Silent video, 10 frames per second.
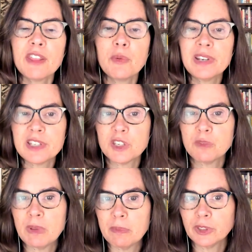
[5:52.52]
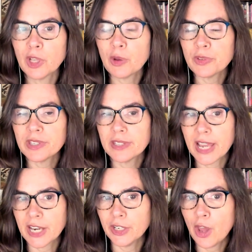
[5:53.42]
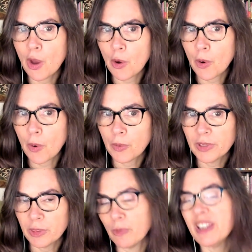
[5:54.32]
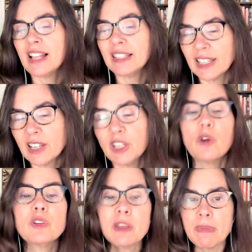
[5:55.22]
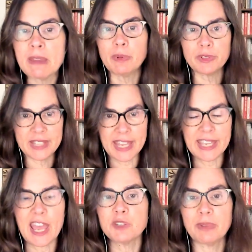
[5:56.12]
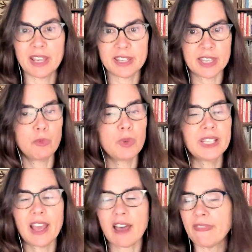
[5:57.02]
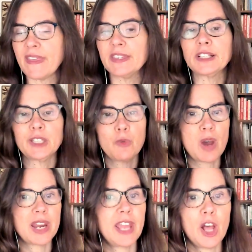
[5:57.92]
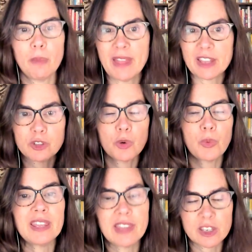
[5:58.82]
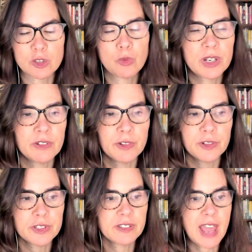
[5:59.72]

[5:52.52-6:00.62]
of the reasons people don't say no, the re, you know, some people say yes because they really authentically want to help. That's great. That's wonderful. It's